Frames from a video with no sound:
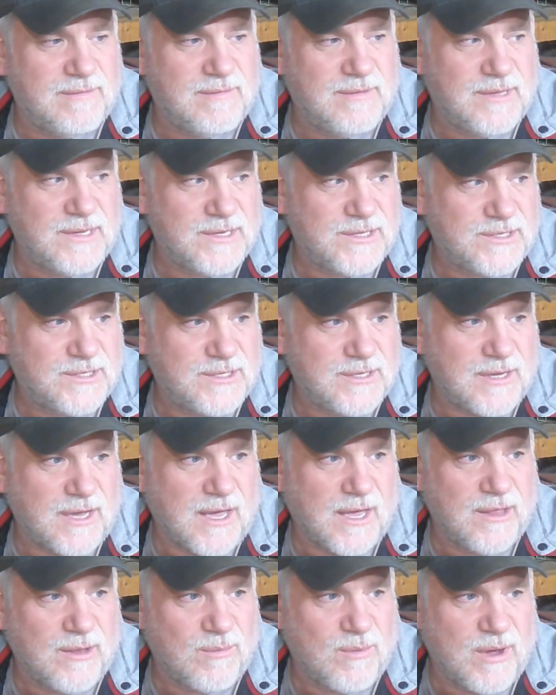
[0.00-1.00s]
this
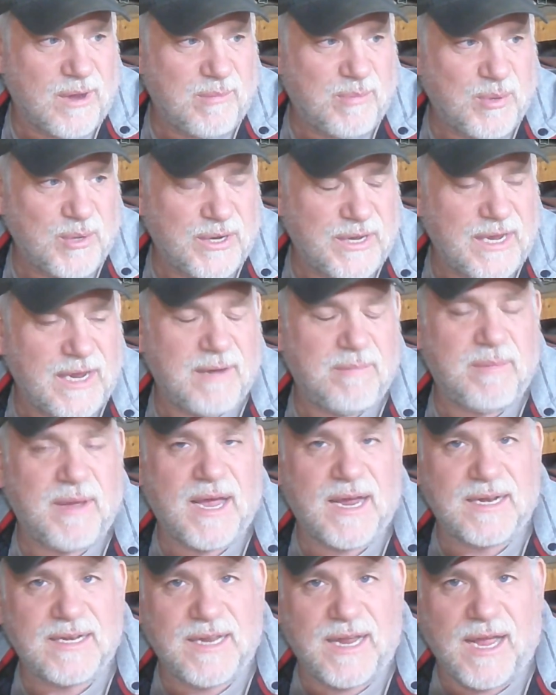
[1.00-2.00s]
other one, putting it
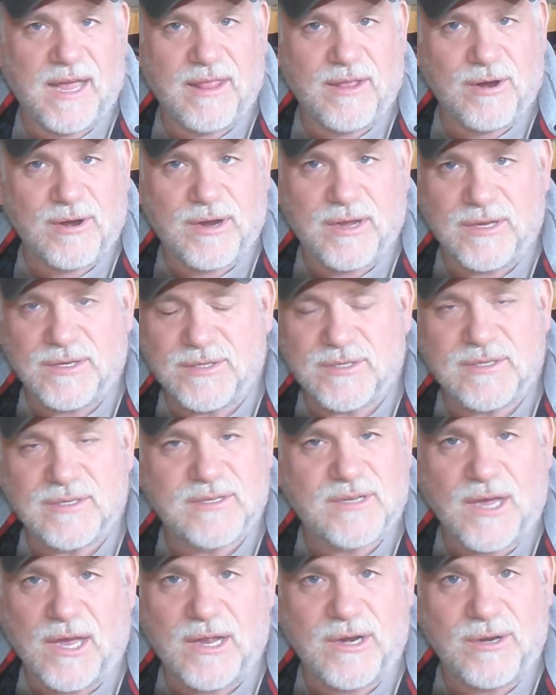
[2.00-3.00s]
back together, because
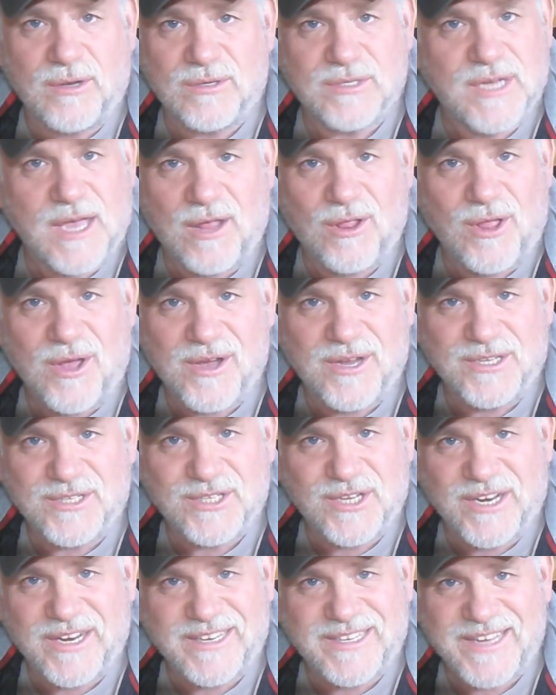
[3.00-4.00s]
God knows how long
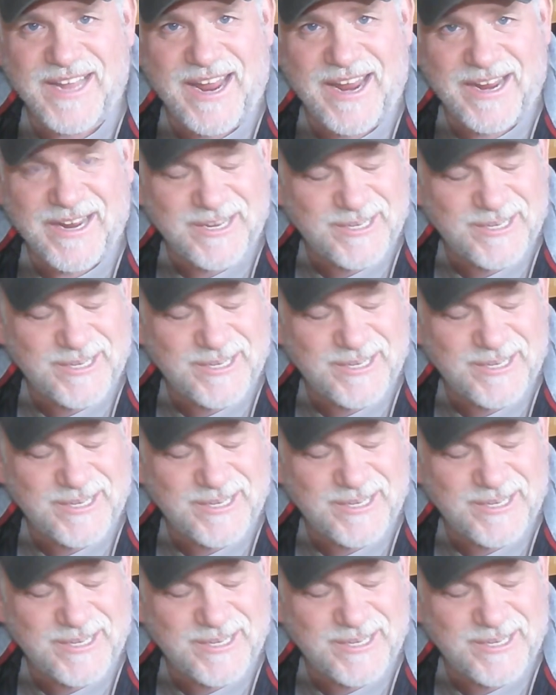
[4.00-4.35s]
it's going to take.